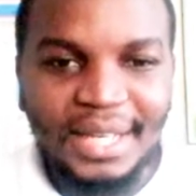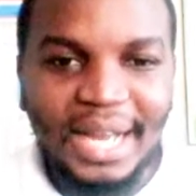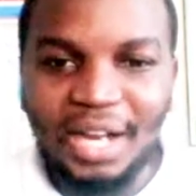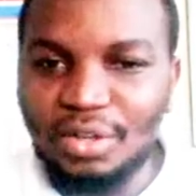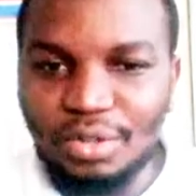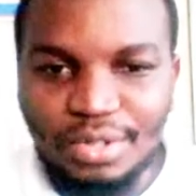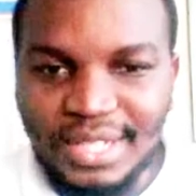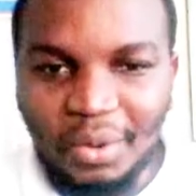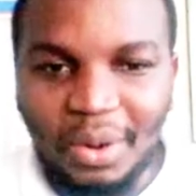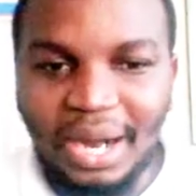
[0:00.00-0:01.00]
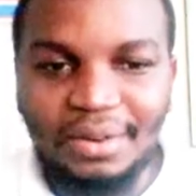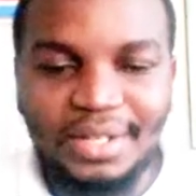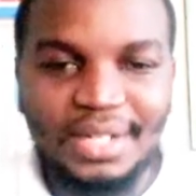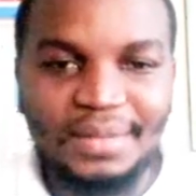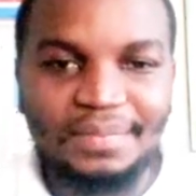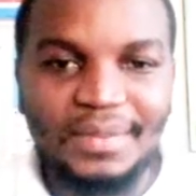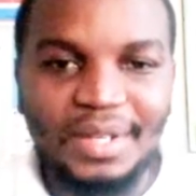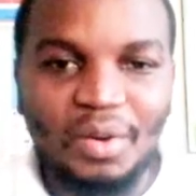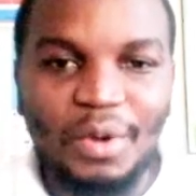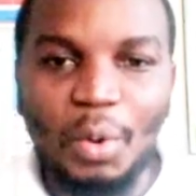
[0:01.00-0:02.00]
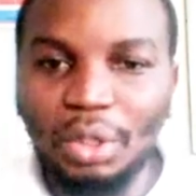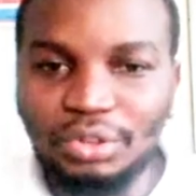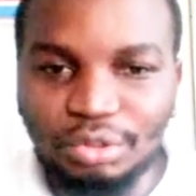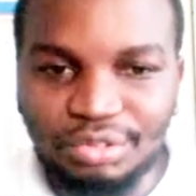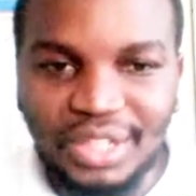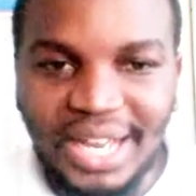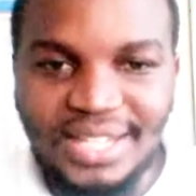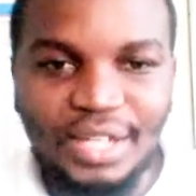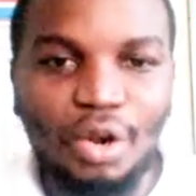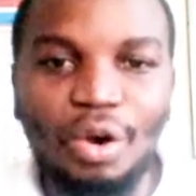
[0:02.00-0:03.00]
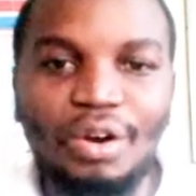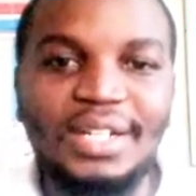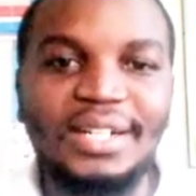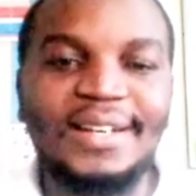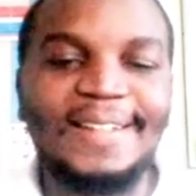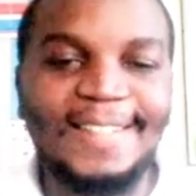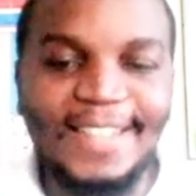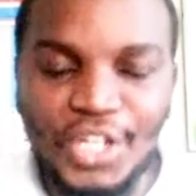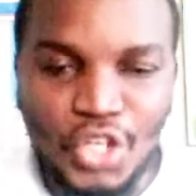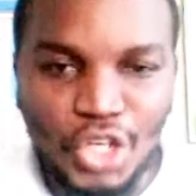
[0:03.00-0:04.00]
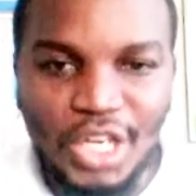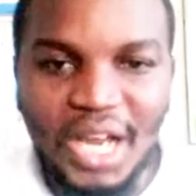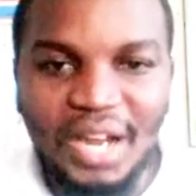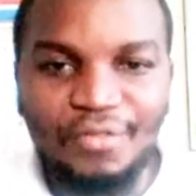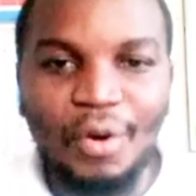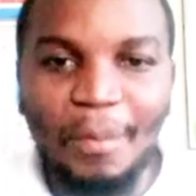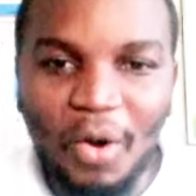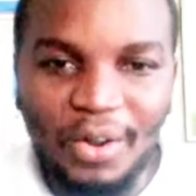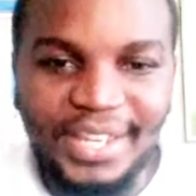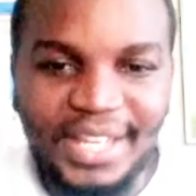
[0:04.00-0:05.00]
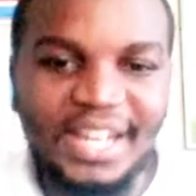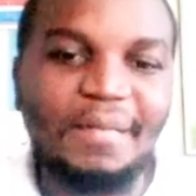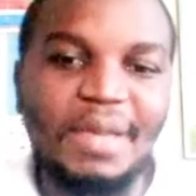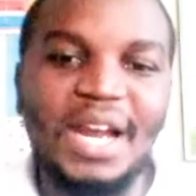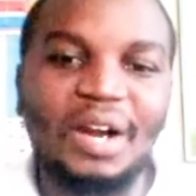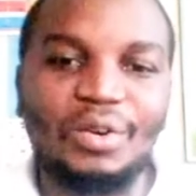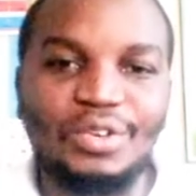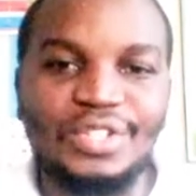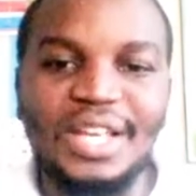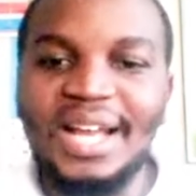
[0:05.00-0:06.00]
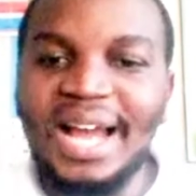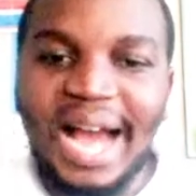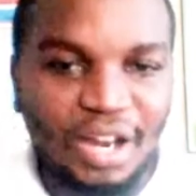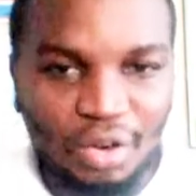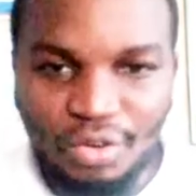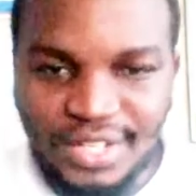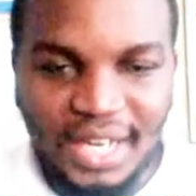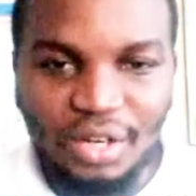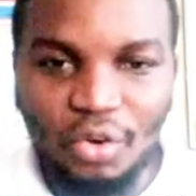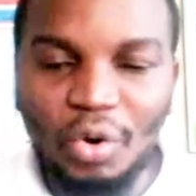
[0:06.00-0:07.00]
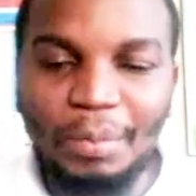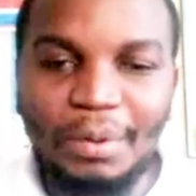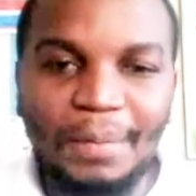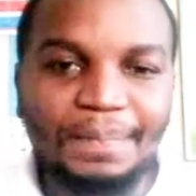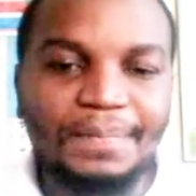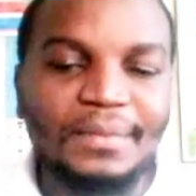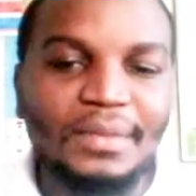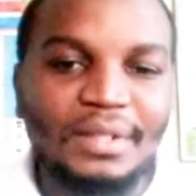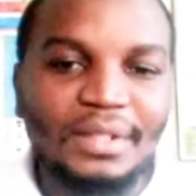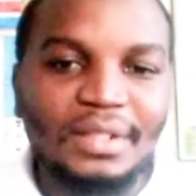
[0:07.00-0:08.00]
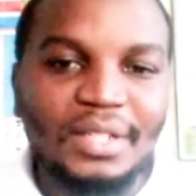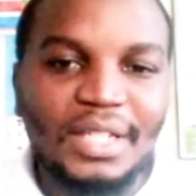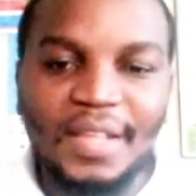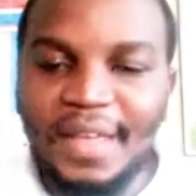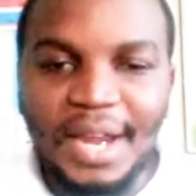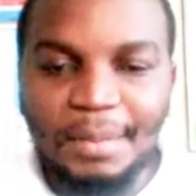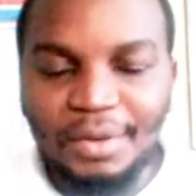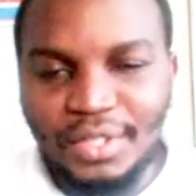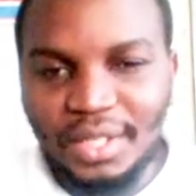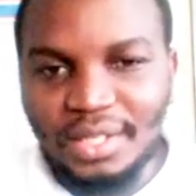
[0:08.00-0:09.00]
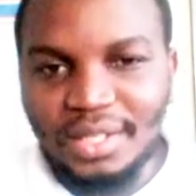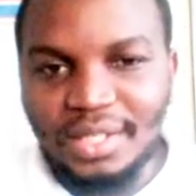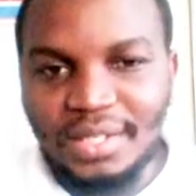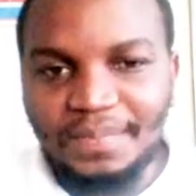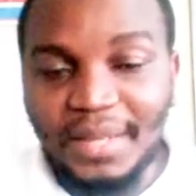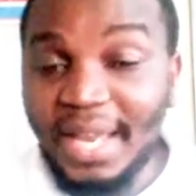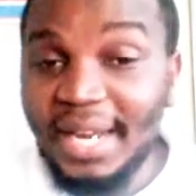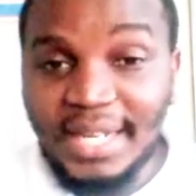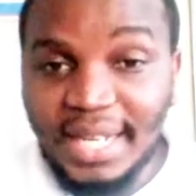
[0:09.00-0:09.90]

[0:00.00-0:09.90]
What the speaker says: across the world. We want to trust God this year for more healing miracles across the globe in the name of Jesus. And